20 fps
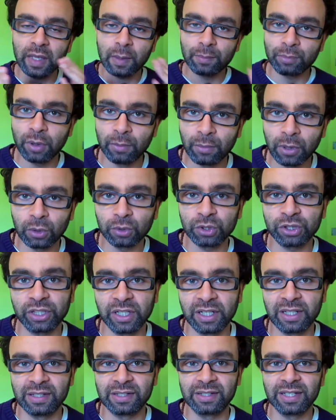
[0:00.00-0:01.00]
their
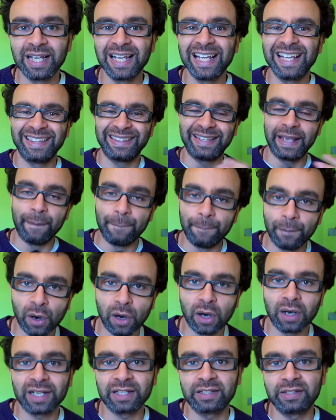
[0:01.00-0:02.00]
promotions, their
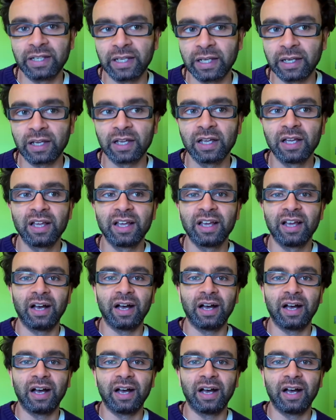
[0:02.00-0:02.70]
marketing